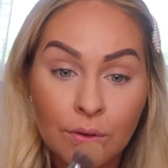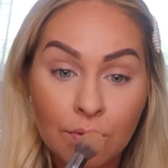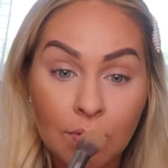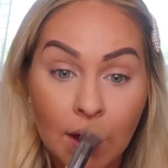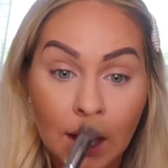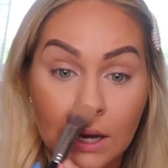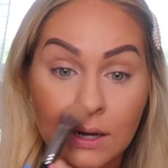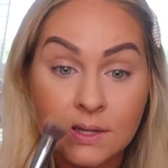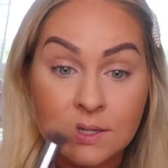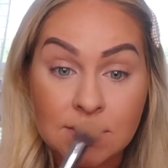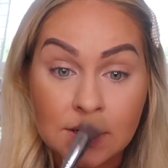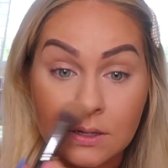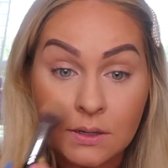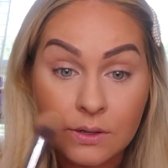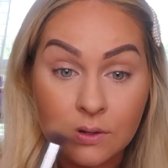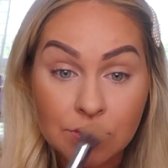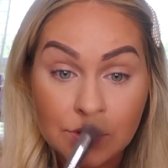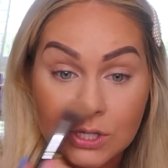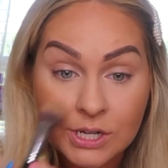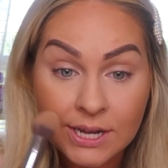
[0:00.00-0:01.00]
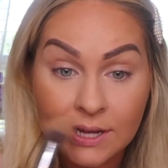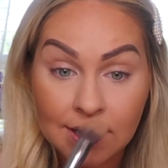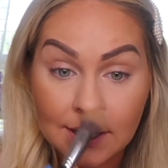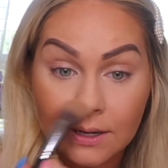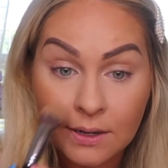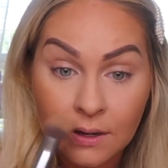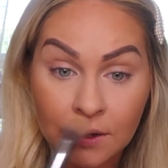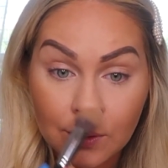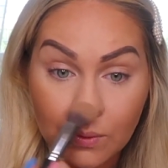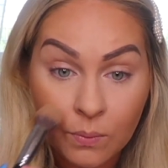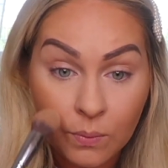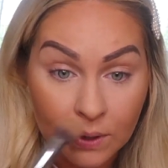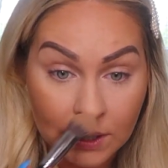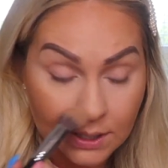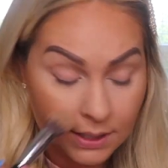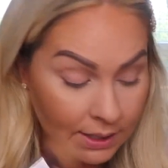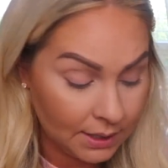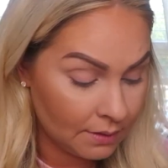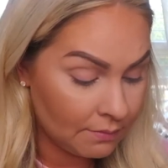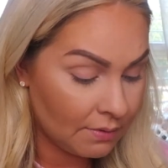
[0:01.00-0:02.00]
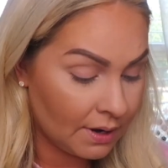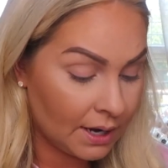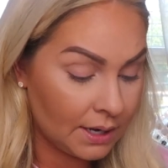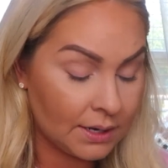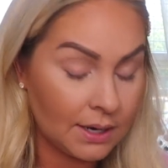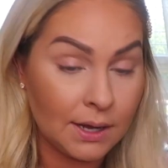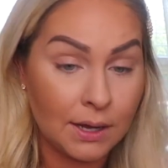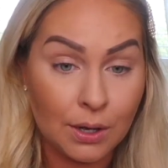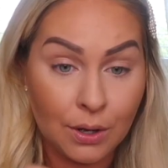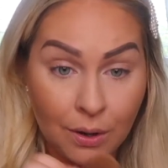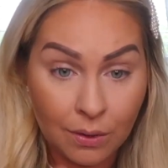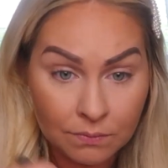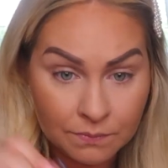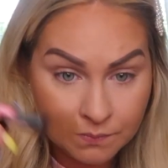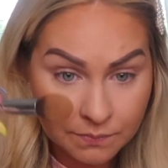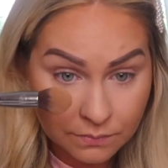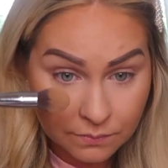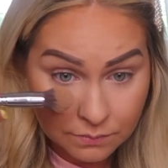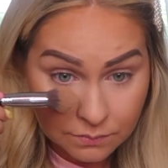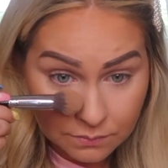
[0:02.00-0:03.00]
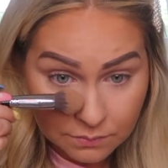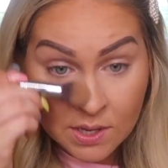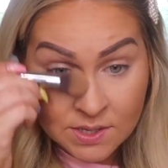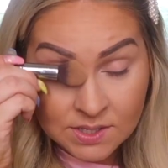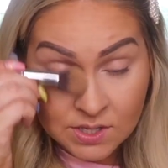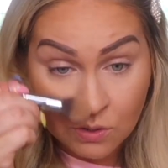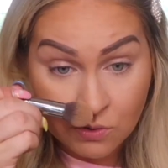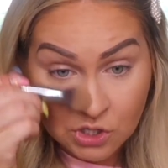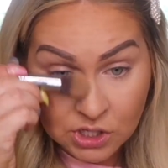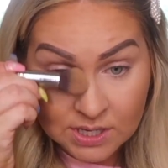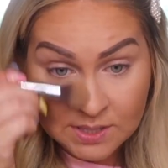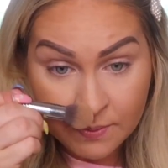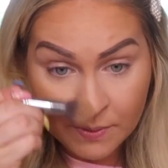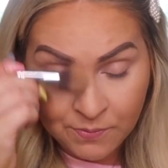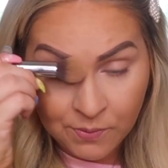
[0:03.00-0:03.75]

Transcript: That is an illusion we need right now. So just